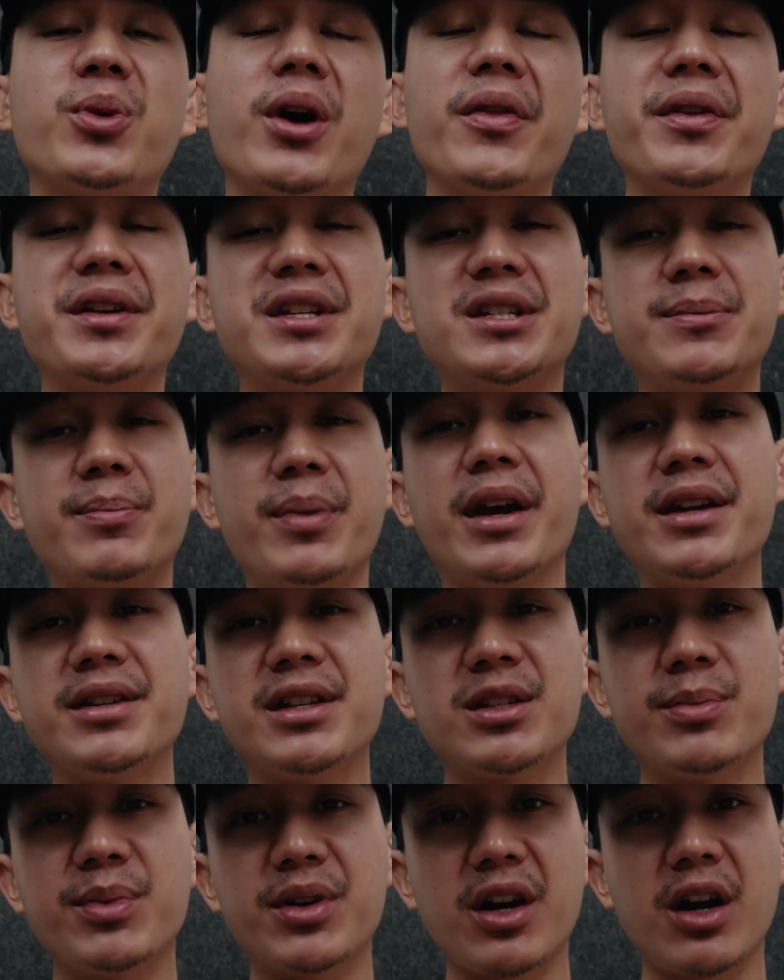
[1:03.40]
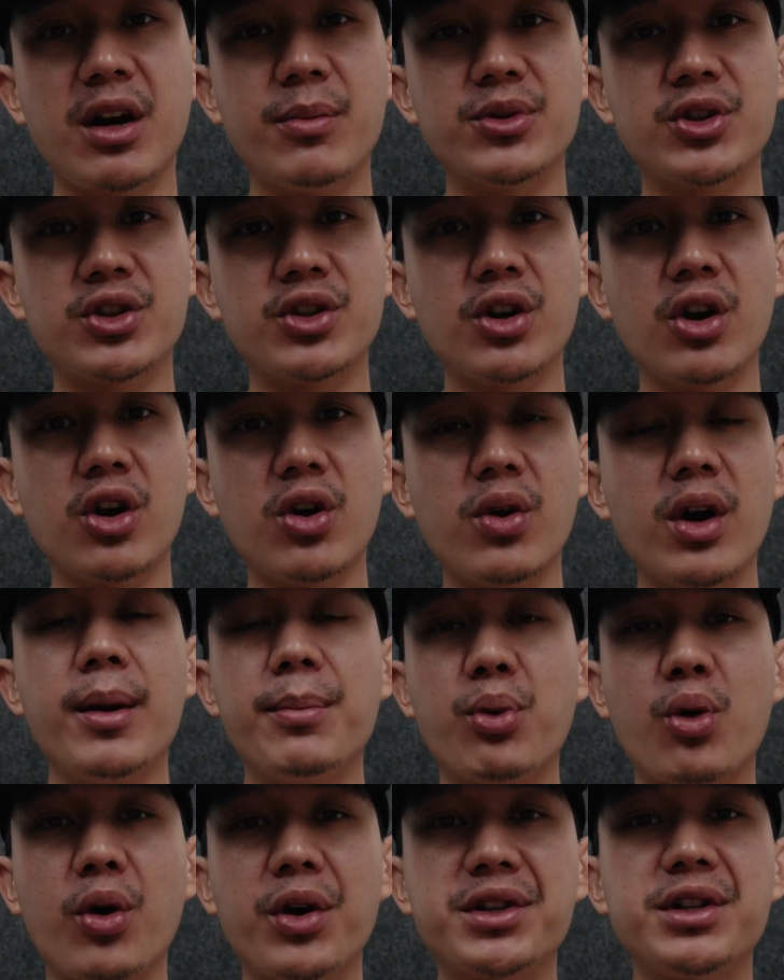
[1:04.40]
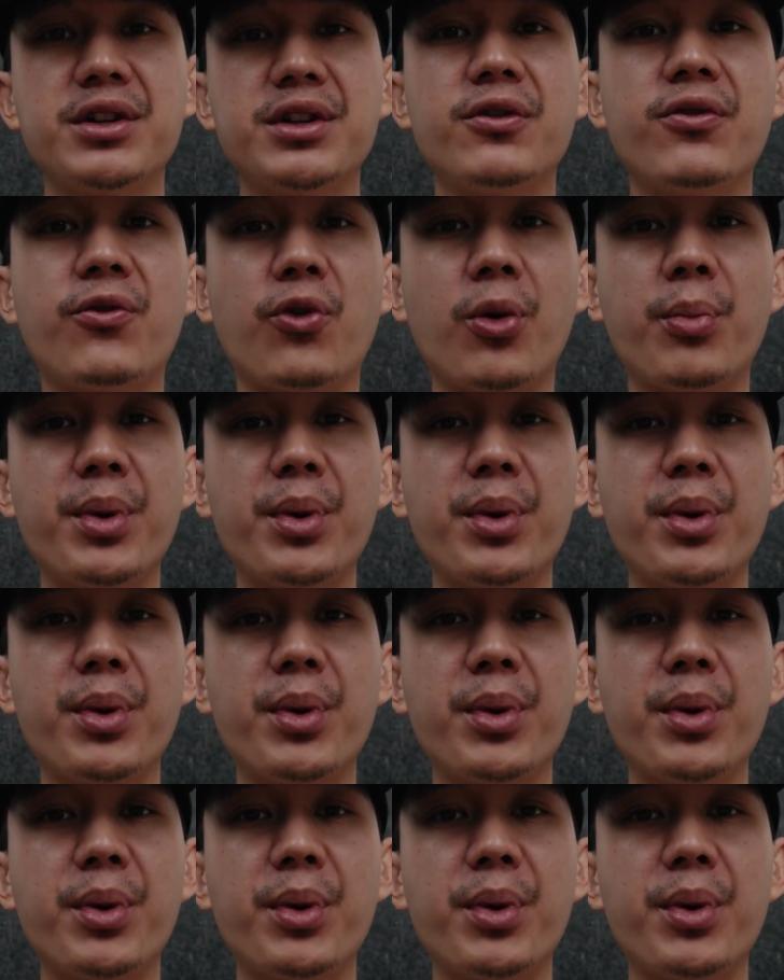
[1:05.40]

why this space has become so important for